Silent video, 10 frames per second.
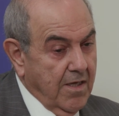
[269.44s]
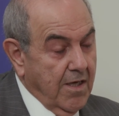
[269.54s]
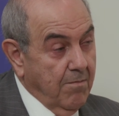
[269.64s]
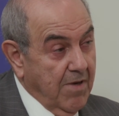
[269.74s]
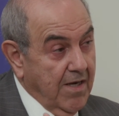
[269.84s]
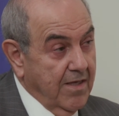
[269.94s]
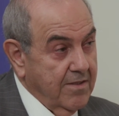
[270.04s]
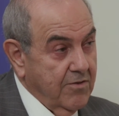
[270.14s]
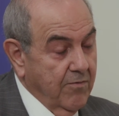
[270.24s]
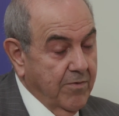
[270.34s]
and
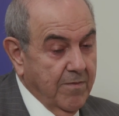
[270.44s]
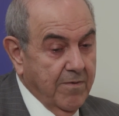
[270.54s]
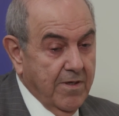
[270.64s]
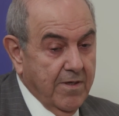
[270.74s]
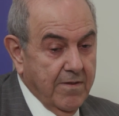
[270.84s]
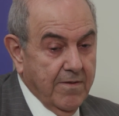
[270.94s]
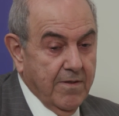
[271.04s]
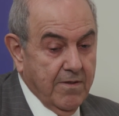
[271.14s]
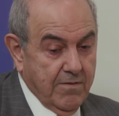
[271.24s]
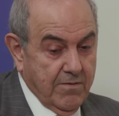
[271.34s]
millions of people
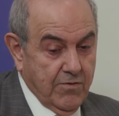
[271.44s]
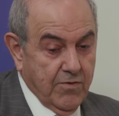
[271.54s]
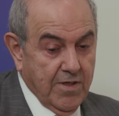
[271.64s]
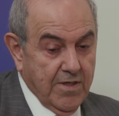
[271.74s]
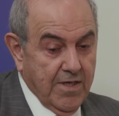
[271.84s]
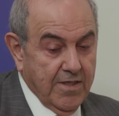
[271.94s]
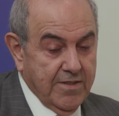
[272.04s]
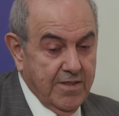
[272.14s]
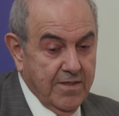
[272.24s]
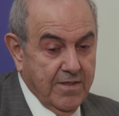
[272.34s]
during the
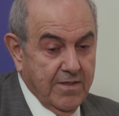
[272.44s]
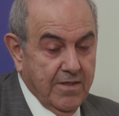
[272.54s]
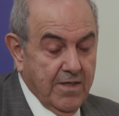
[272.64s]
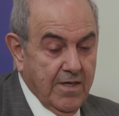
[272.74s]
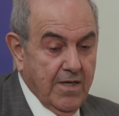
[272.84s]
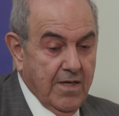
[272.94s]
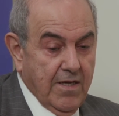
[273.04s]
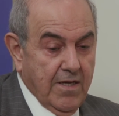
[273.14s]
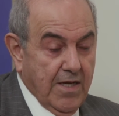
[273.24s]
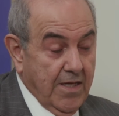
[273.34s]
last year
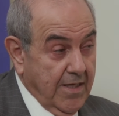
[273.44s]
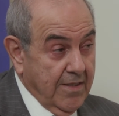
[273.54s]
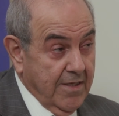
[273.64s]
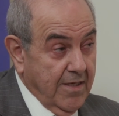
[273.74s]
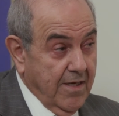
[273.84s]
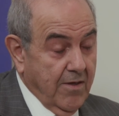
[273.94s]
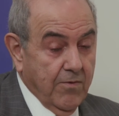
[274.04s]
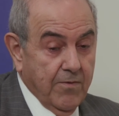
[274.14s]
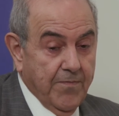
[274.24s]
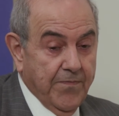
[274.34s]
and until now.
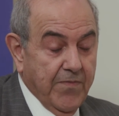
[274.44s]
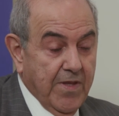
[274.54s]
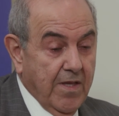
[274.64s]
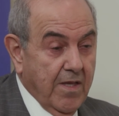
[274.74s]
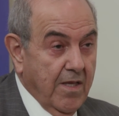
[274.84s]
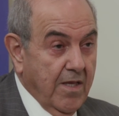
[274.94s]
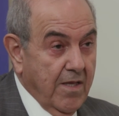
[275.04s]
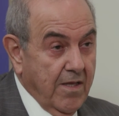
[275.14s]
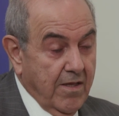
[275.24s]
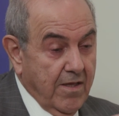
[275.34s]

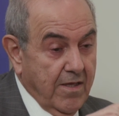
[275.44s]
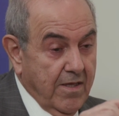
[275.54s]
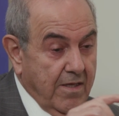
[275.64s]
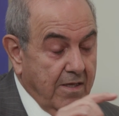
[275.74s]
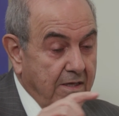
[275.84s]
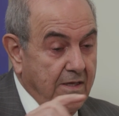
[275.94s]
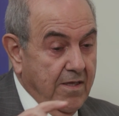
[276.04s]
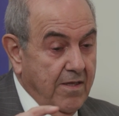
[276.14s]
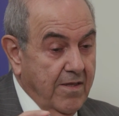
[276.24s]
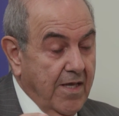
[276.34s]

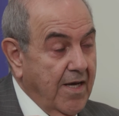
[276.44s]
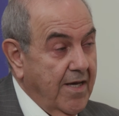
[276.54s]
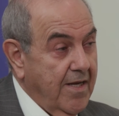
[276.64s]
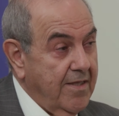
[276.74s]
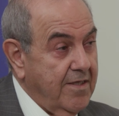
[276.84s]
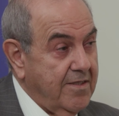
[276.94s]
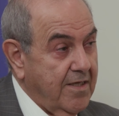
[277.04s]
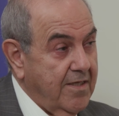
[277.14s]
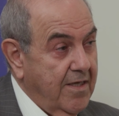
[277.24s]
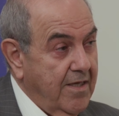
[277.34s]
They are
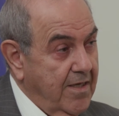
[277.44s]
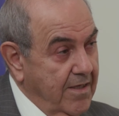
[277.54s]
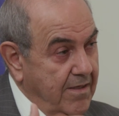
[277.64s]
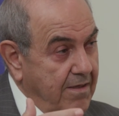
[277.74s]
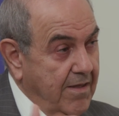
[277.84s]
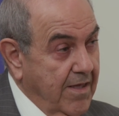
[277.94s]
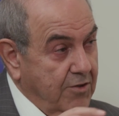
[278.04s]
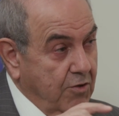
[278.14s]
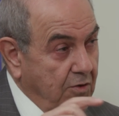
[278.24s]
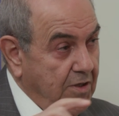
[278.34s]
anti-sectarian, their
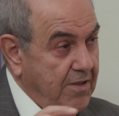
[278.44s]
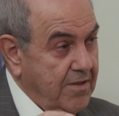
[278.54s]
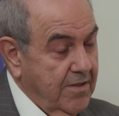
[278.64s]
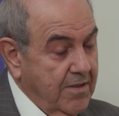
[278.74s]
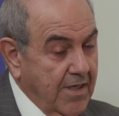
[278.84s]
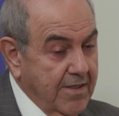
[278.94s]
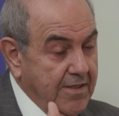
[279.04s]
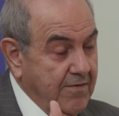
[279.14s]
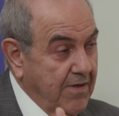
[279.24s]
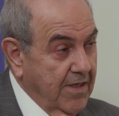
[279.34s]
slogans,
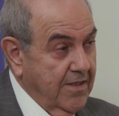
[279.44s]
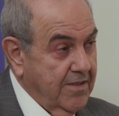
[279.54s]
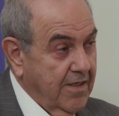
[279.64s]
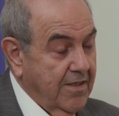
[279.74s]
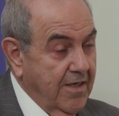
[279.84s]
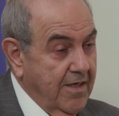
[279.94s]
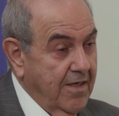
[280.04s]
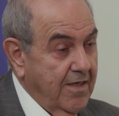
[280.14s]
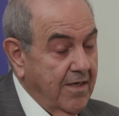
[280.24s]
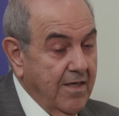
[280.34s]

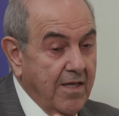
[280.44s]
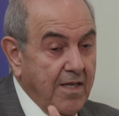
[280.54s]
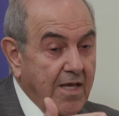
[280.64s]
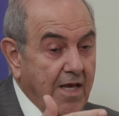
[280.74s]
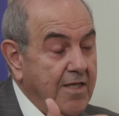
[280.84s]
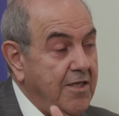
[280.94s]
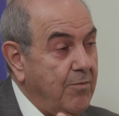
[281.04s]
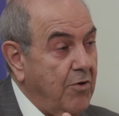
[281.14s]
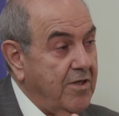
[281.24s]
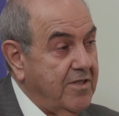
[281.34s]
anti-sectarian,
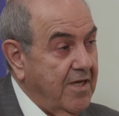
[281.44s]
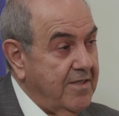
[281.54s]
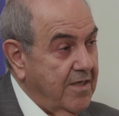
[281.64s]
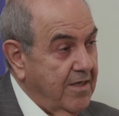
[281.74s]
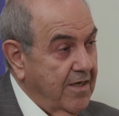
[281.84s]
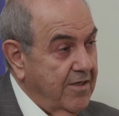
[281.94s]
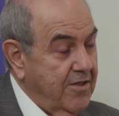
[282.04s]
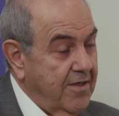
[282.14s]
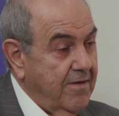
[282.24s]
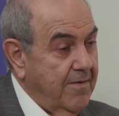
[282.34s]
anti-politicizing
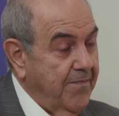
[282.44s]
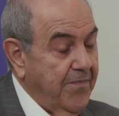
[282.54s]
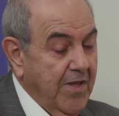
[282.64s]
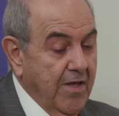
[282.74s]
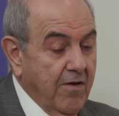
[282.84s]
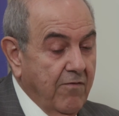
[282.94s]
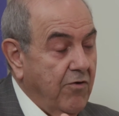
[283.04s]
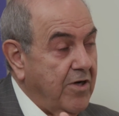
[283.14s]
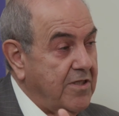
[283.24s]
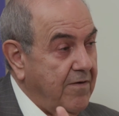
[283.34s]
religion,
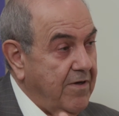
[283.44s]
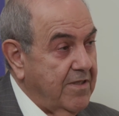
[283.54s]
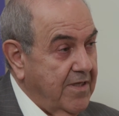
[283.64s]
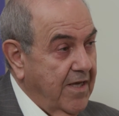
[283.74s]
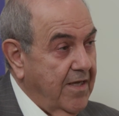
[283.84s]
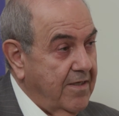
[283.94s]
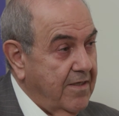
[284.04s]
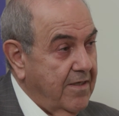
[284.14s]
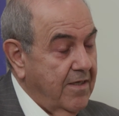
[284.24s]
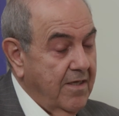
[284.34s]
for a civic state,